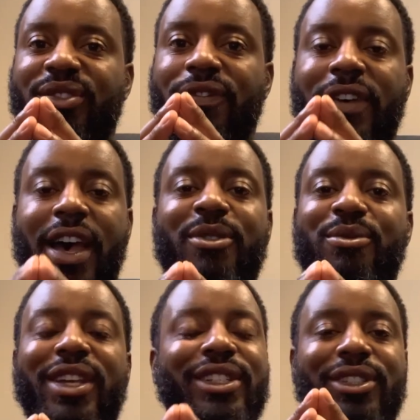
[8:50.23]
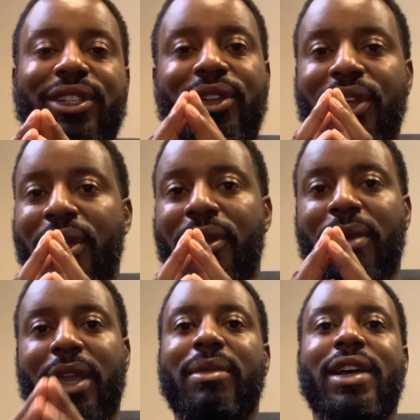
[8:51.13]
finding ways to
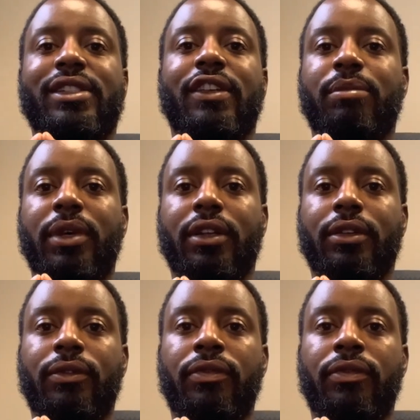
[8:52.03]
make myself better.